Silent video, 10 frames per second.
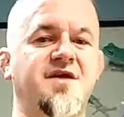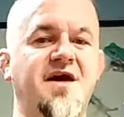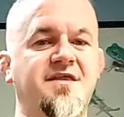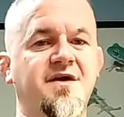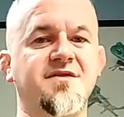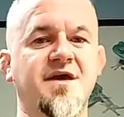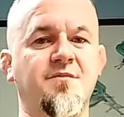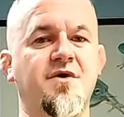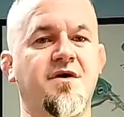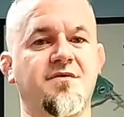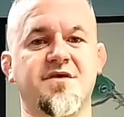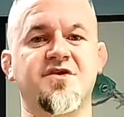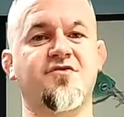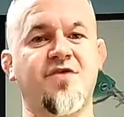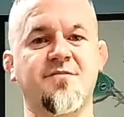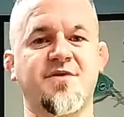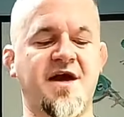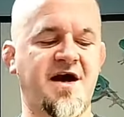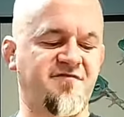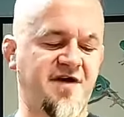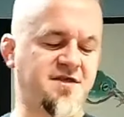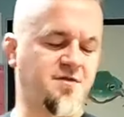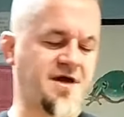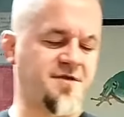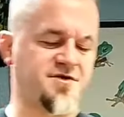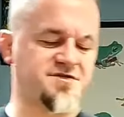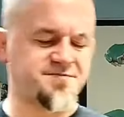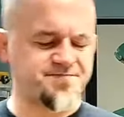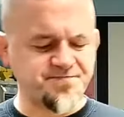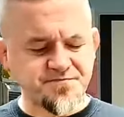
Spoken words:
yeah, they were incredibly high value animals.